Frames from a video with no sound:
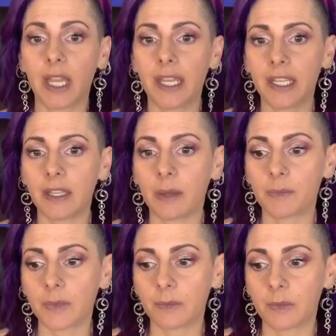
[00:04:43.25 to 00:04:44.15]
Okay,
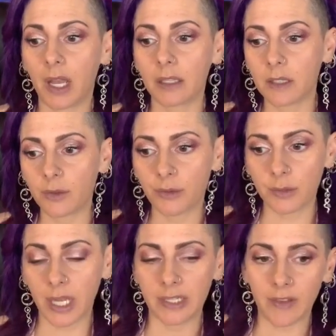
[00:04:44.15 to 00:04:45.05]
I'm, um, I'll go
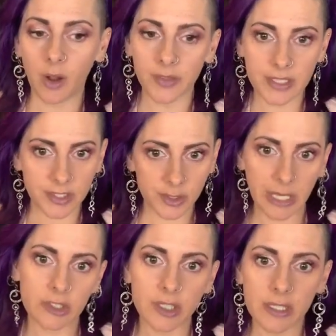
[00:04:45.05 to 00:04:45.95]
through kind of all the
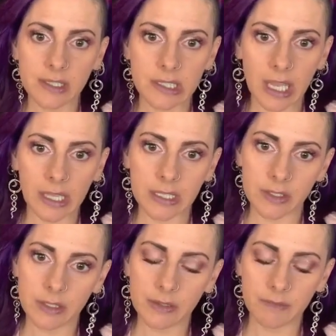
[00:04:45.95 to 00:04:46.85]
situations
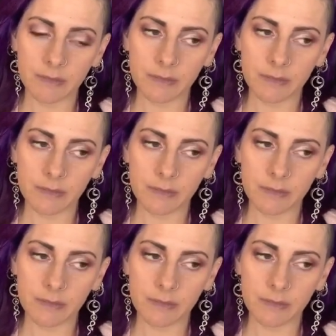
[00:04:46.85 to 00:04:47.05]
and